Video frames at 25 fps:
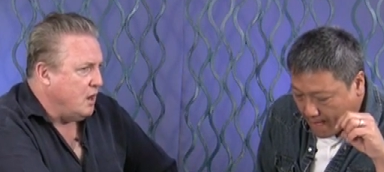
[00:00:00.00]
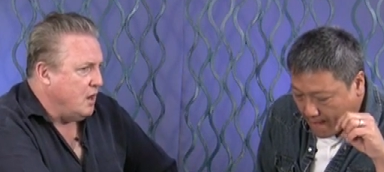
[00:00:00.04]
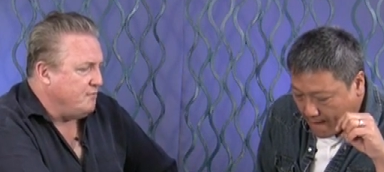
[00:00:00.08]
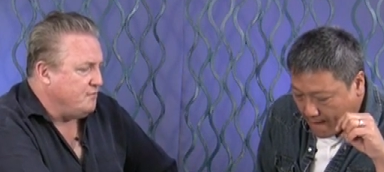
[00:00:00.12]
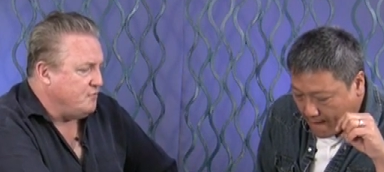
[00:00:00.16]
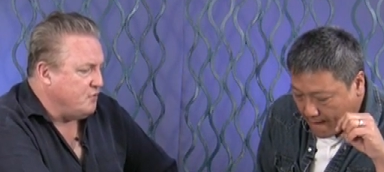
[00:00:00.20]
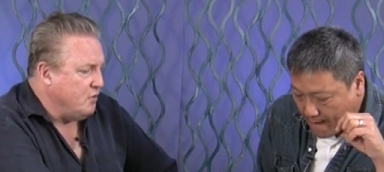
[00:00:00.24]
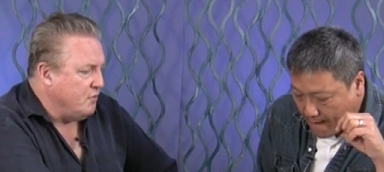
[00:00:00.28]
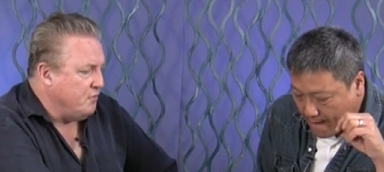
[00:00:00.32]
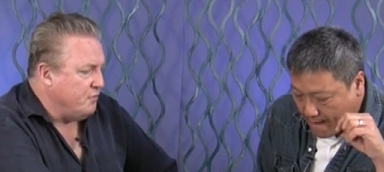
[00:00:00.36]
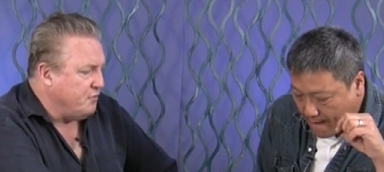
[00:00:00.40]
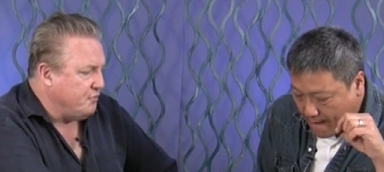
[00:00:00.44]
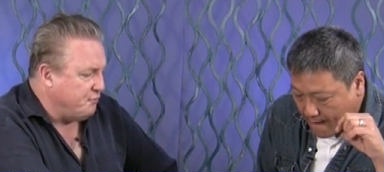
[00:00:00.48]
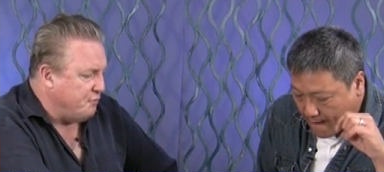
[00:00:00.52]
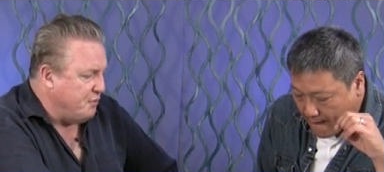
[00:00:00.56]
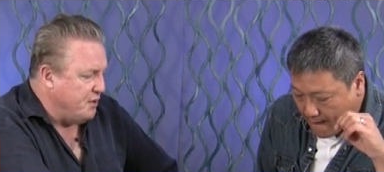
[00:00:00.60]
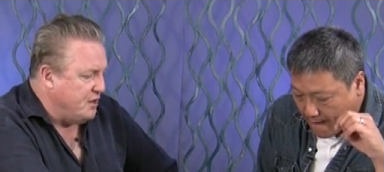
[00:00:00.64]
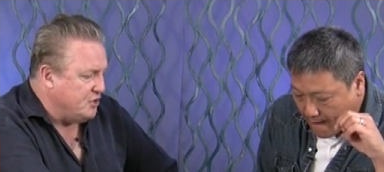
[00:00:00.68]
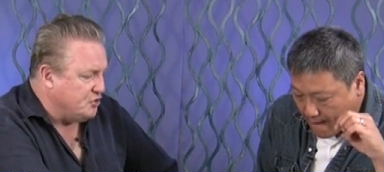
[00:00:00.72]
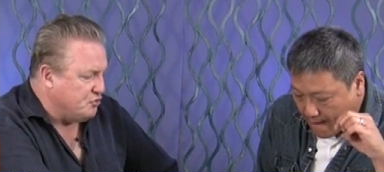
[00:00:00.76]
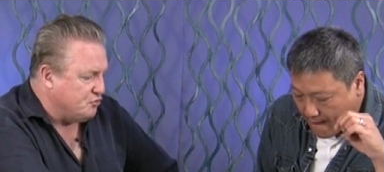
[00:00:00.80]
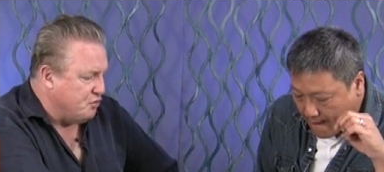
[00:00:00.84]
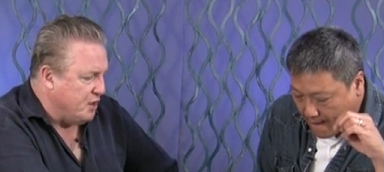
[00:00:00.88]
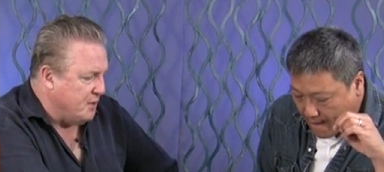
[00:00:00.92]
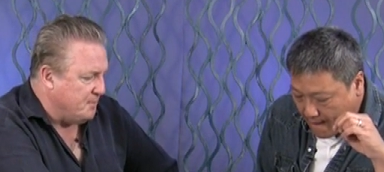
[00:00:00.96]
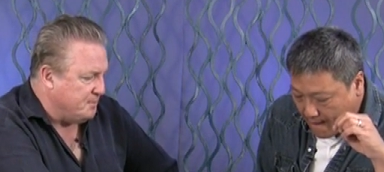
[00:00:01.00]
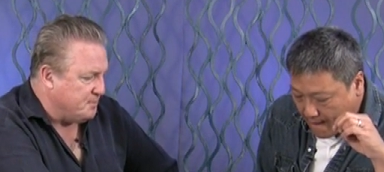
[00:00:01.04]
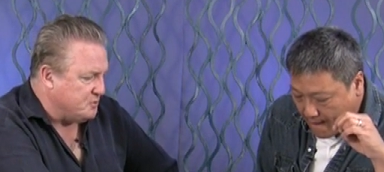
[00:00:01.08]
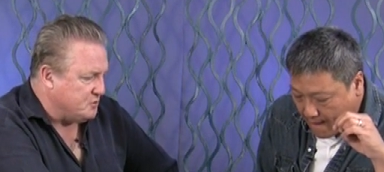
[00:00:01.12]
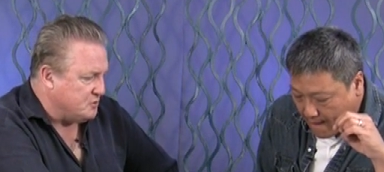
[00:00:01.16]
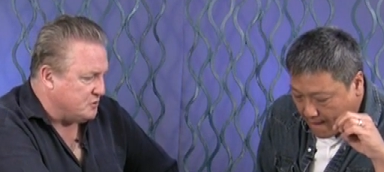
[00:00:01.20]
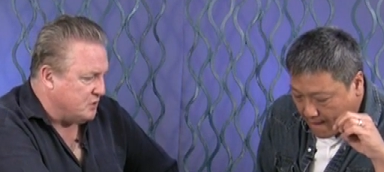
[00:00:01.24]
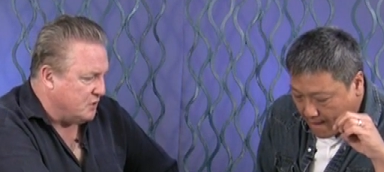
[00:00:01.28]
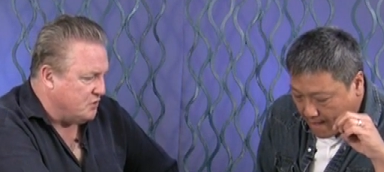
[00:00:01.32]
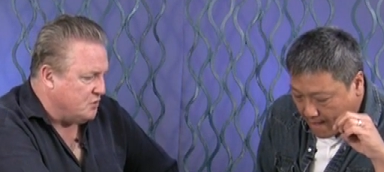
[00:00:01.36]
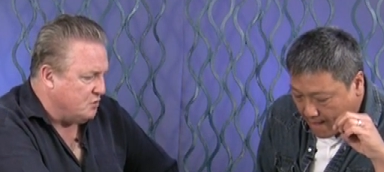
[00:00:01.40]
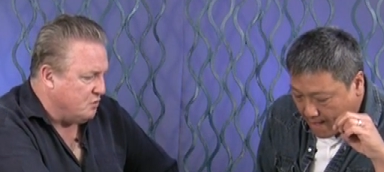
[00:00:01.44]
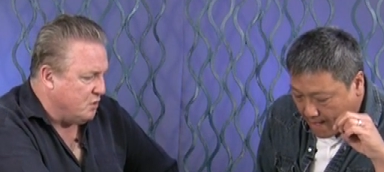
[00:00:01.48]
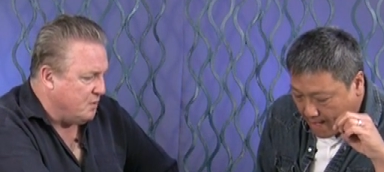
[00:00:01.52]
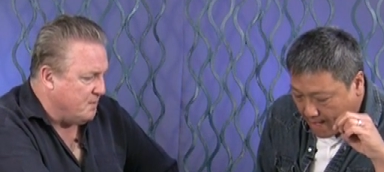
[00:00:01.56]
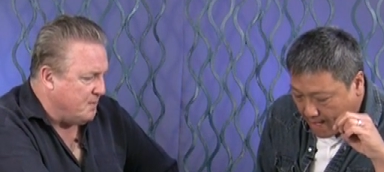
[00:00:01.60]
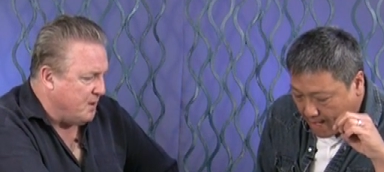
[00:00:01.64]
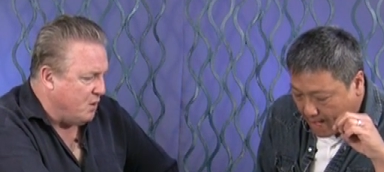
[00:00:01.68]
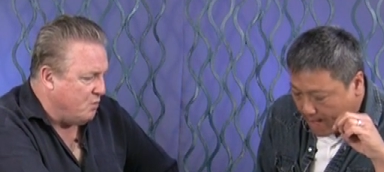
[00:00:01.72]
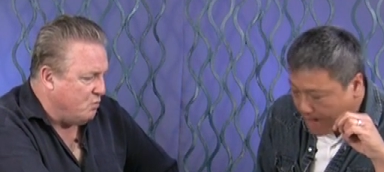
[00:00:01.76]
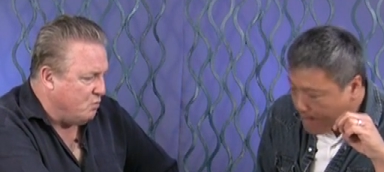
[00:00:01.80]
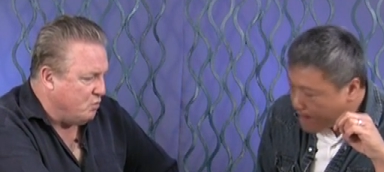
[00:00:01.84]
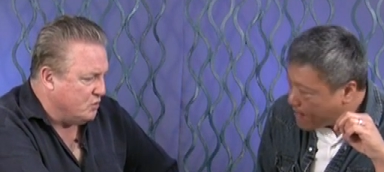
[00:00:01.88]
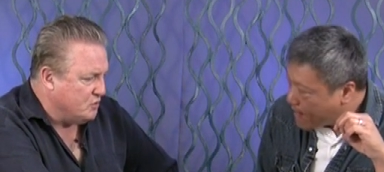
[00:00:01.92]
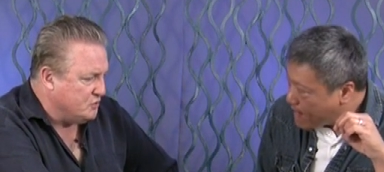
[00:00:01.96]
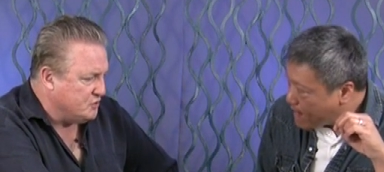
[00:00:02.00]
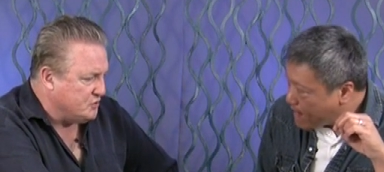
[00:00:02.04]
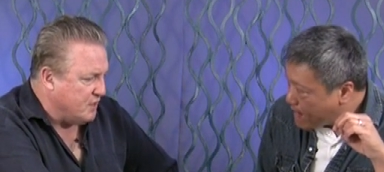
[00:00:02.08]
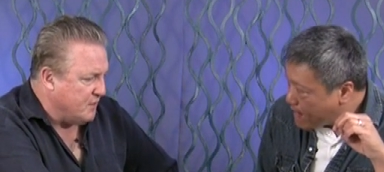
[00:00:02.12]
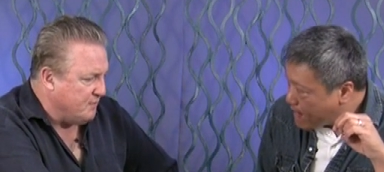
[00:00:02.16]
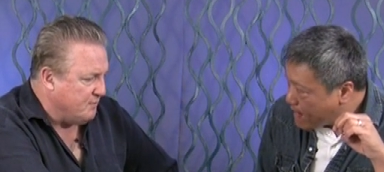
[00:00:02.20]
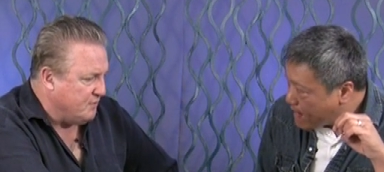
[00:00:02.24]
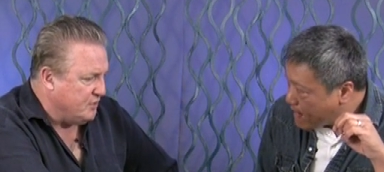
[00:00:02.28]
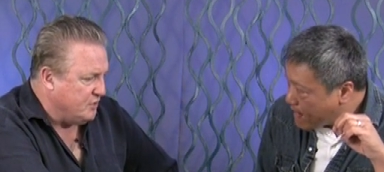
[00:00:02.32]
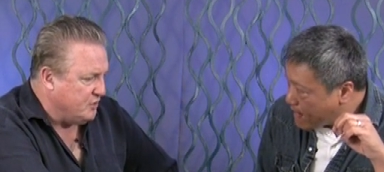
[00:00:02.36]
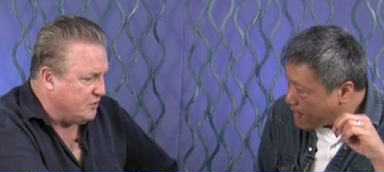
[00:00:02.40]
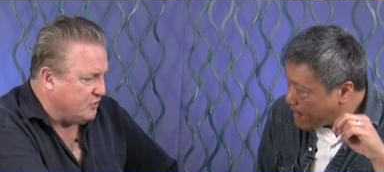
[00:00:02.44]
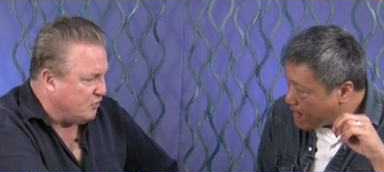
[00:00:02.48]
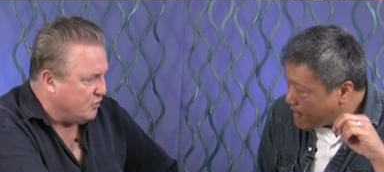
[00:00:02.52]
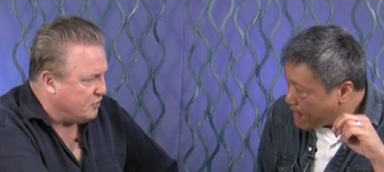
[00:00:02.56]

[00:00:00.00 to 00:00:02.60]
Speaker 1: I've done three trips. I do it about once every